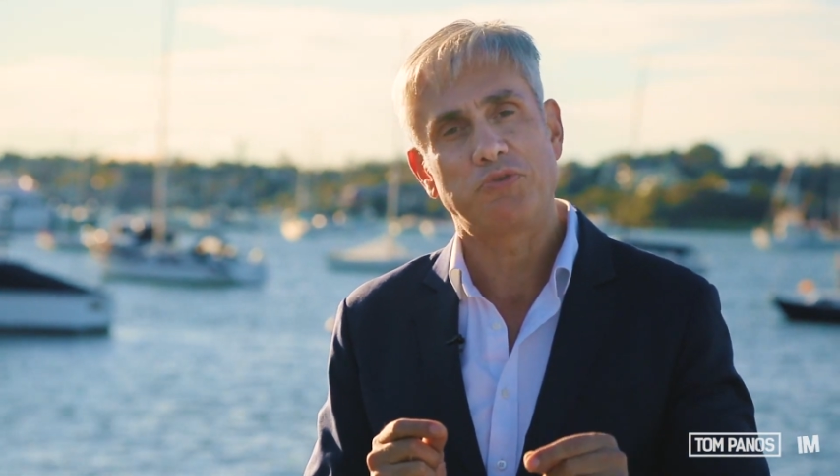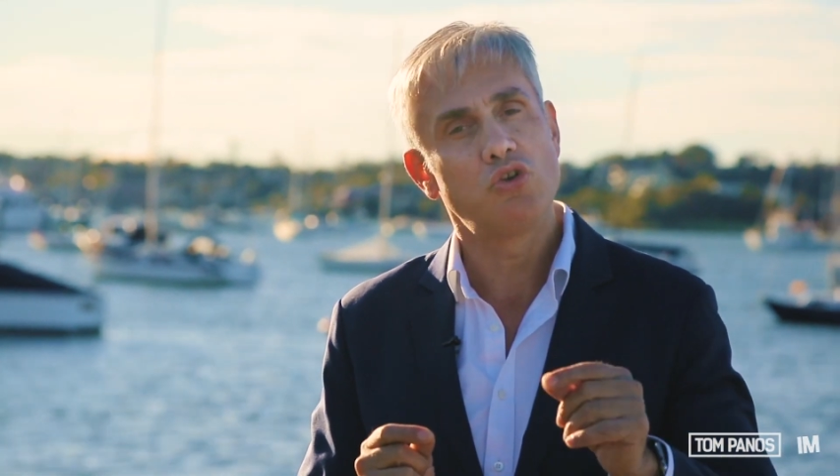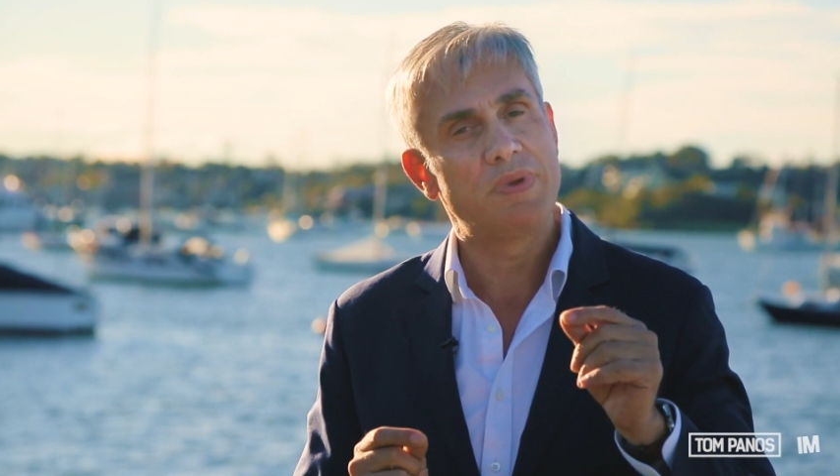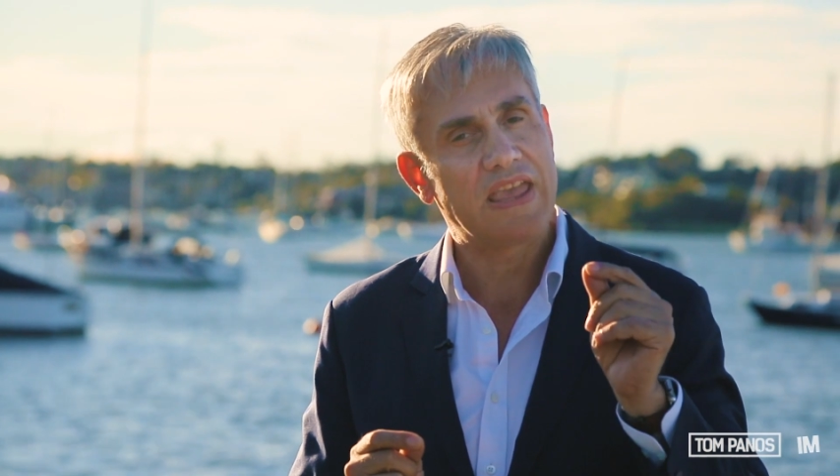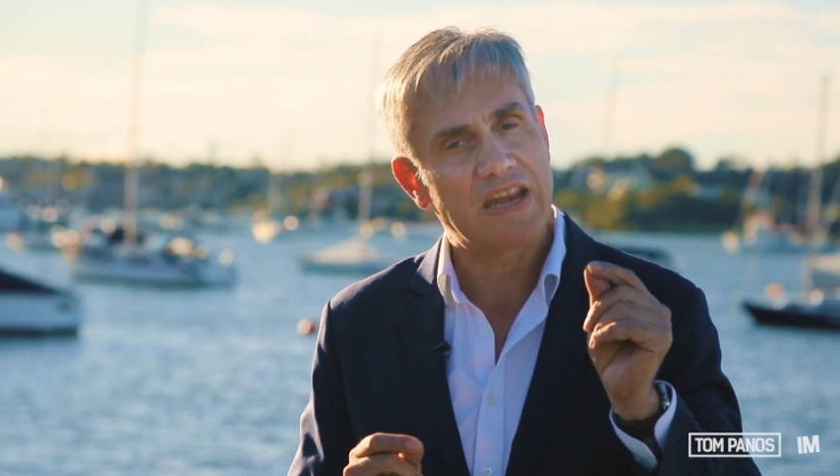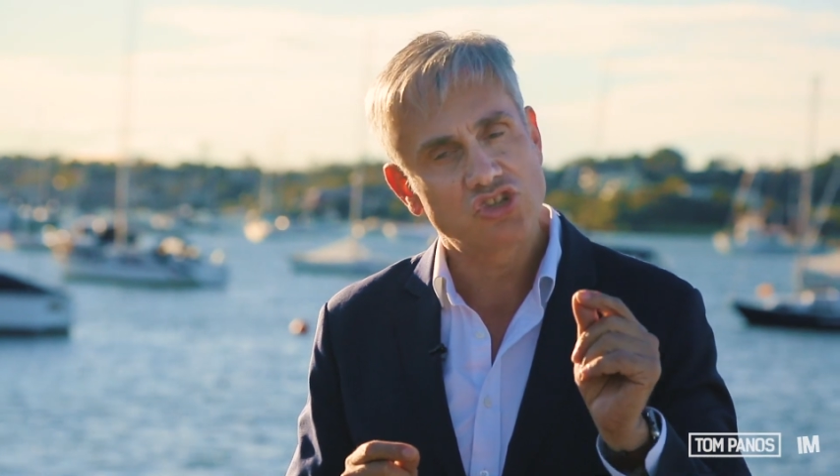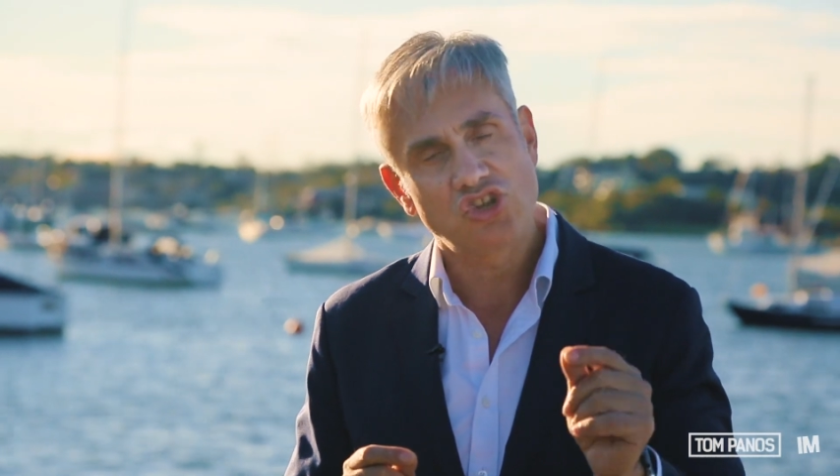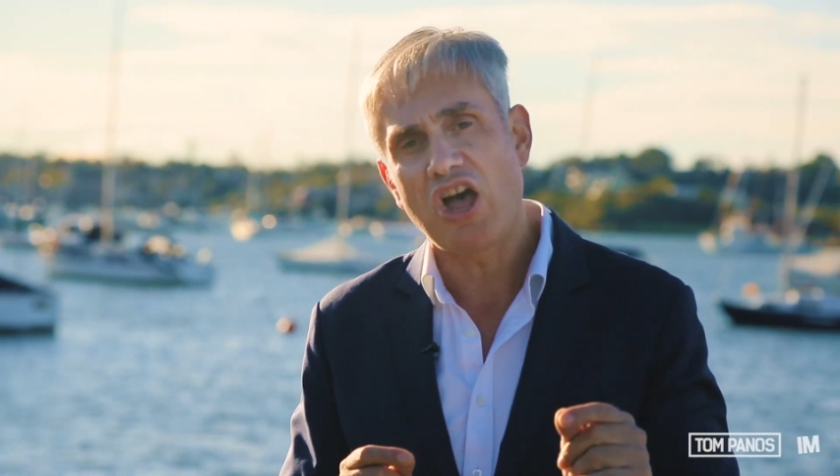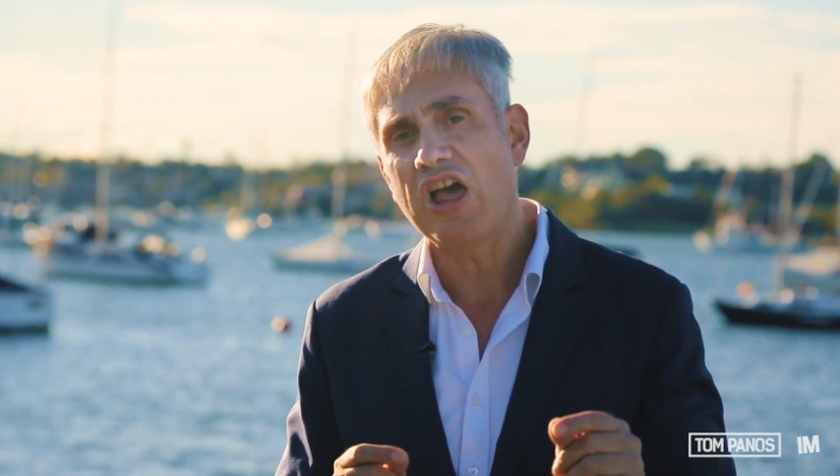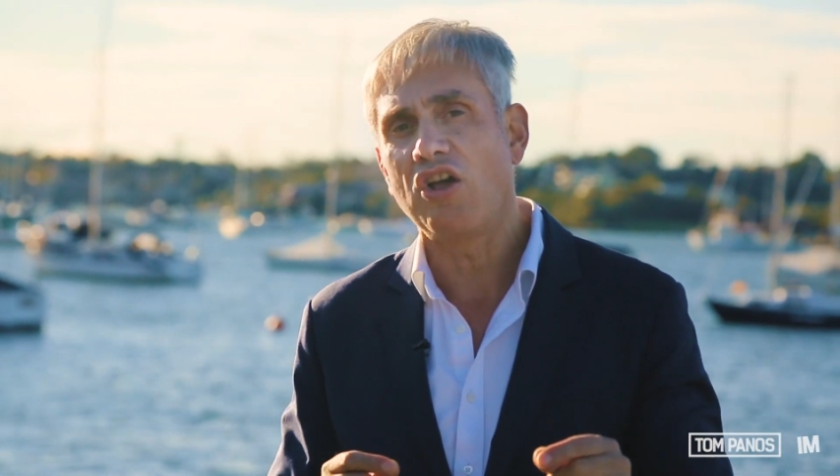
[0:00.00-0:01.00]
you'll be getting
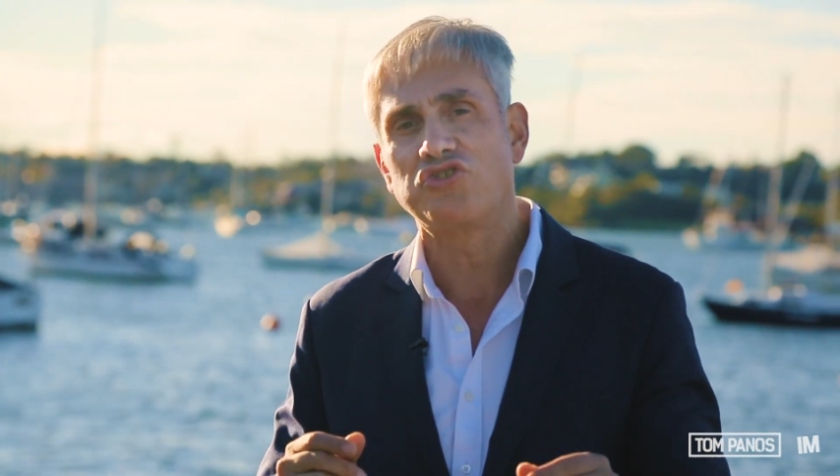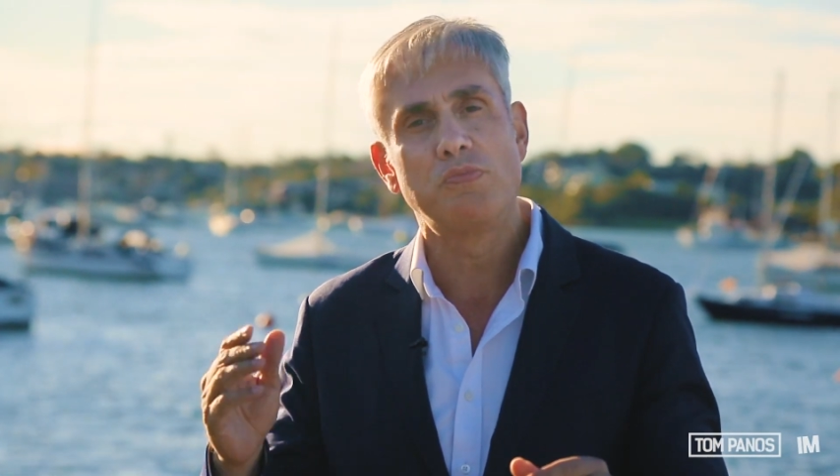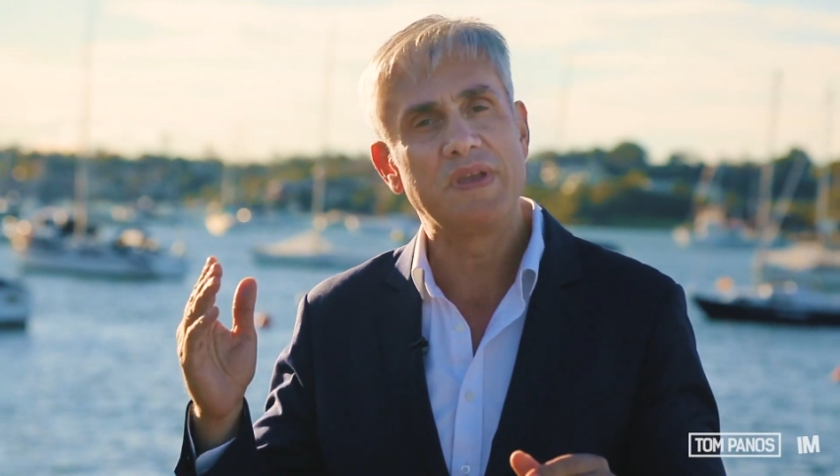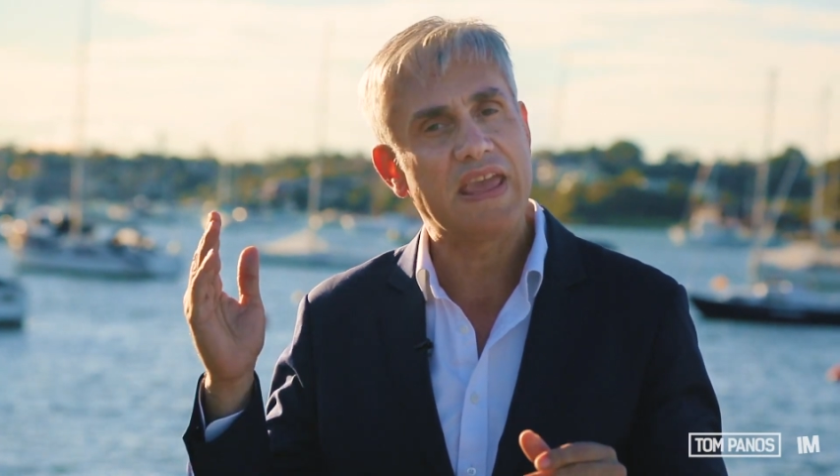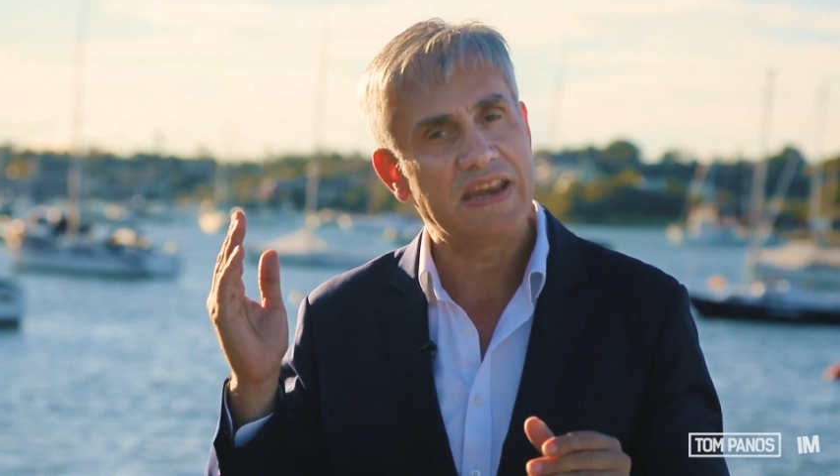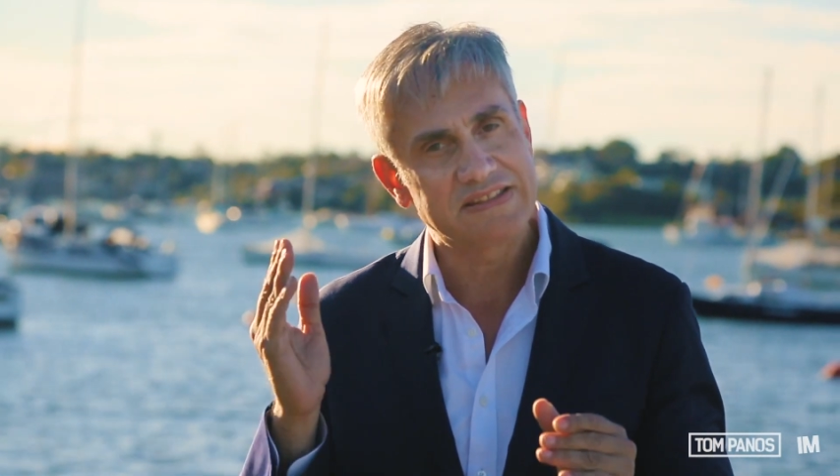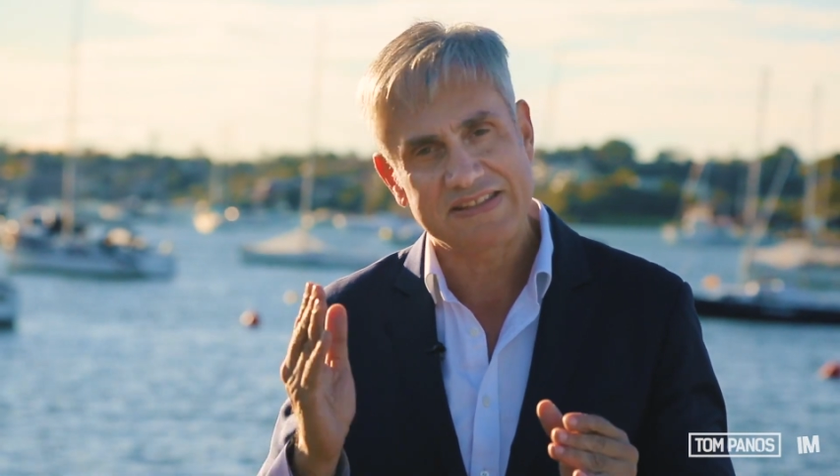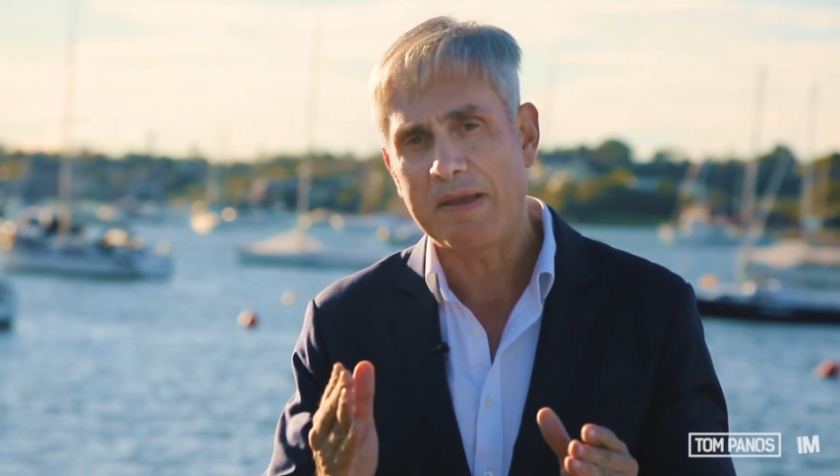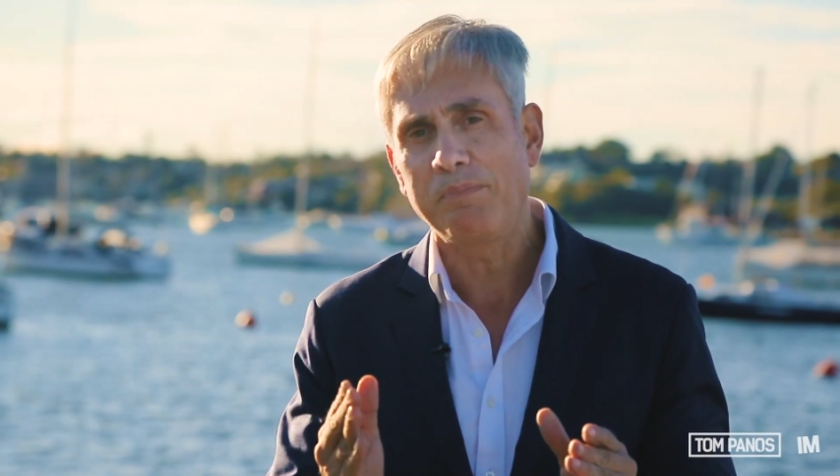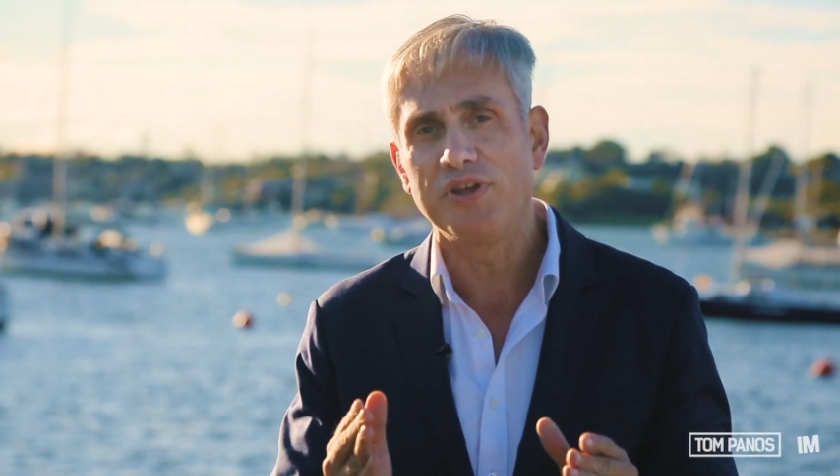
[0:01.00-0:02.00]
dialogues, you'll be getting
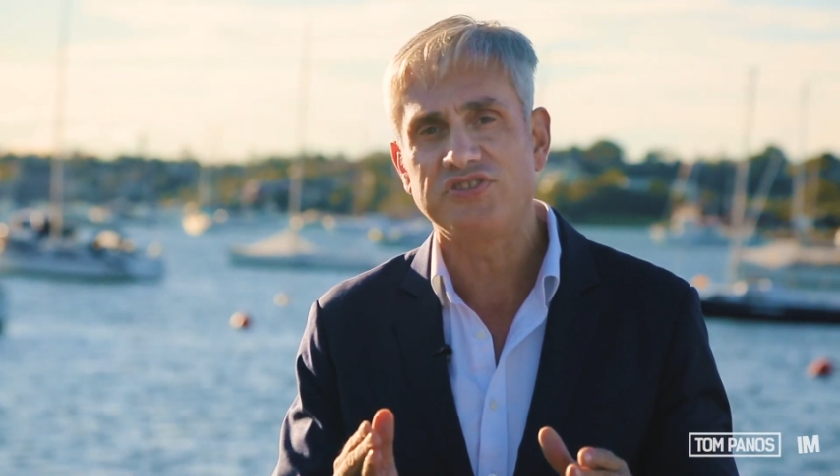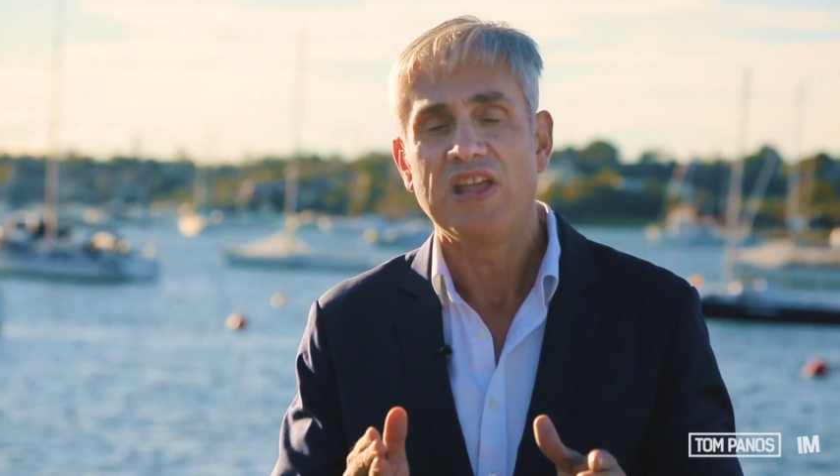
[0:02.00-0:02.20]
templates,